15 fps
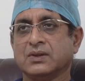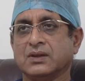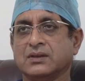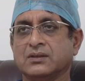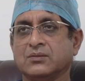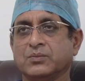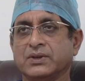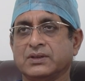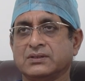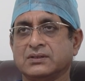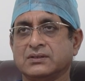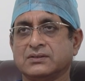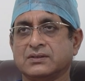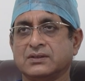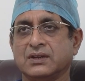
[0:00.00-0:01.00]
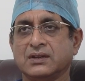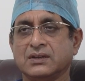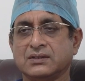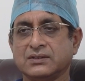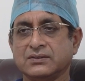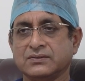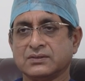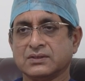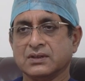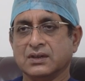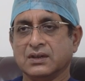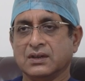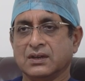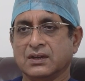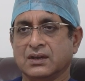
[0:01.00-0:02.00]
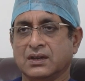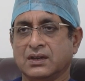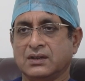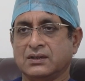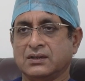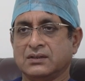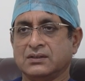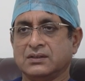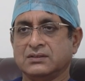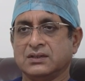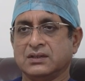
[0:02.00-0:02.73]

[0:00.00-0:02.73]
and the patients' relatives, and the